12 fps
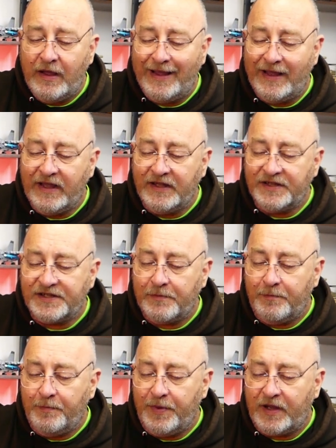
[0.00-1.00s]
is
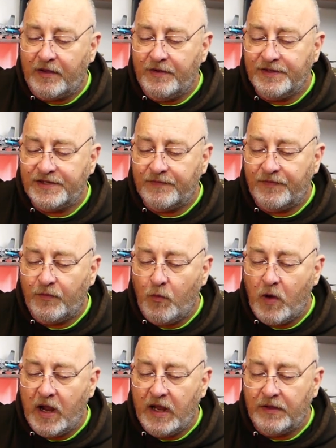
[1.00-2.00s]
because of the
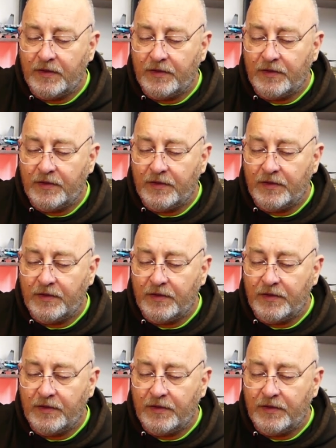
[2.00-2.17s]
way